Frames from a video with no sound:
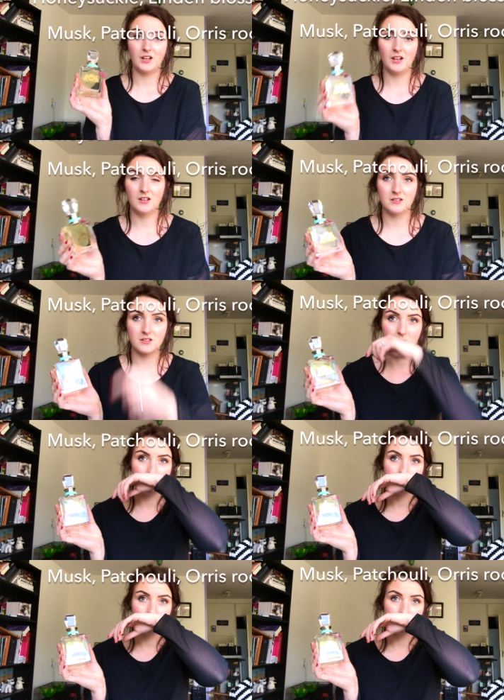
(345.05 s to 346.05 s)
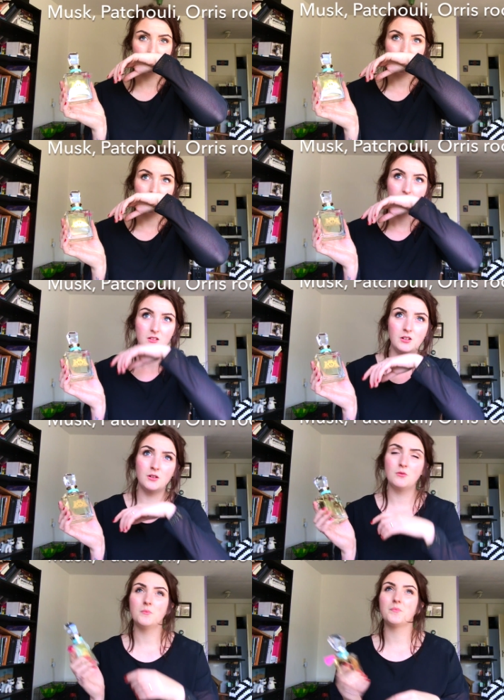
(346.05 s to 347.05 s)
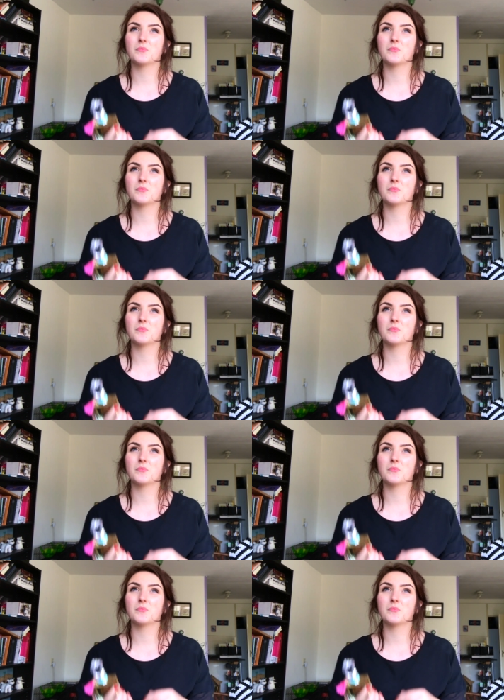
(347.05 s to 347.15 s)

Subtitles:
And, you know,